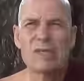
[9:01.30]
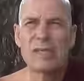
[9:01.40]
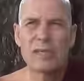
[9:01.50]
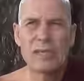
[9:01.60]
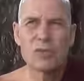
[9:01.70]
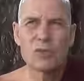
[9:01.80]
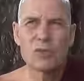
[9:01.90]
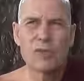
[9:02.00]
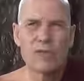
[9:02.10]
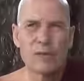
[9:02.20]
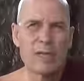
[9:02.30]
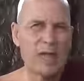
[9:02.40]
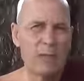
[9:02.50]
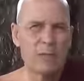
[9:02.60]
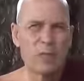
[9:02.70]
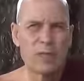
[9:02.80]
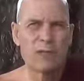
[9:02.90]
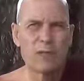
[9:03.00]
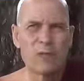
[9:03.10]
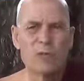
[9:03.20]
that are interesting from a karmic point
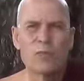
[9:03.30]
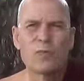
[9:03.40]
of view.